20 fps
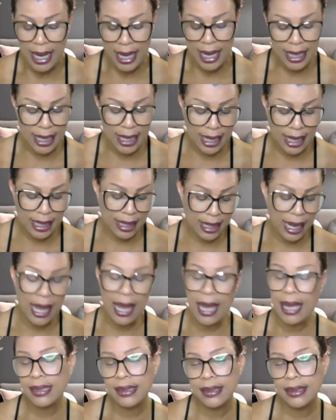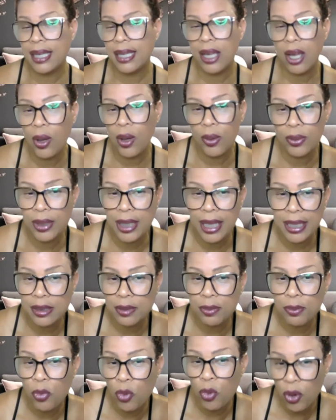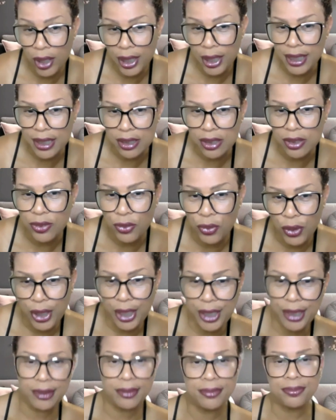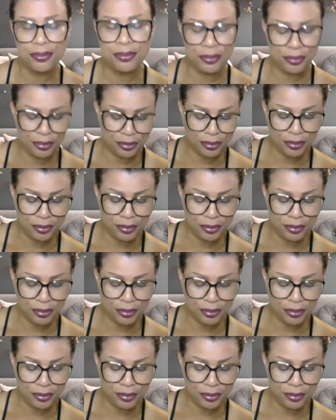and I say, oh, that's Morgan's friend.